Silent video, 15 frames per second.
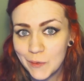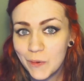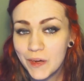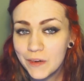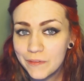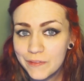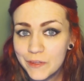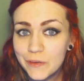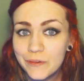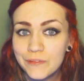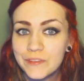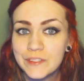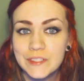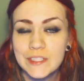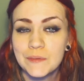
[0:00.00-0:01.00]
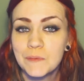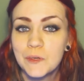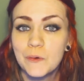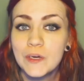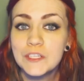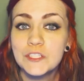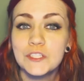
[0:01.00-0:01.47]
Quite a few of you sent me
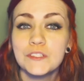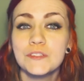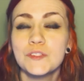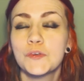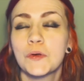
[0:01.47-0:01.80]
questions,